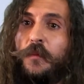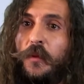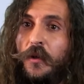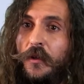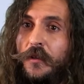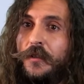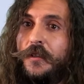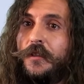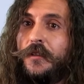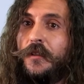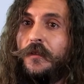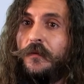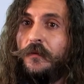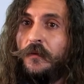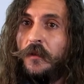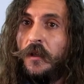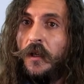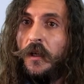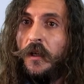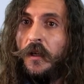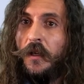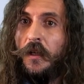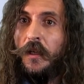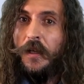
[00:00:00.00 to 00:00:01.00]
person.
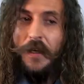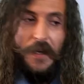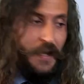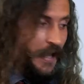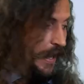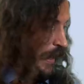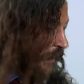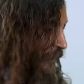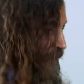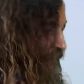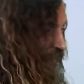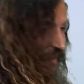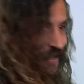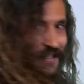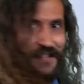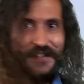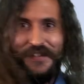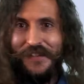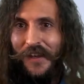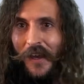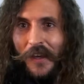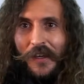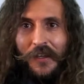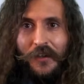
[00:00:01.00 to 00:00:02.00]
As this
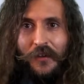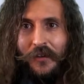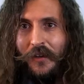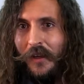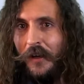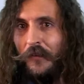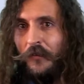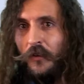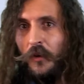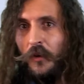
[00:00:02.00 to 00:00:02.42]
cycle ever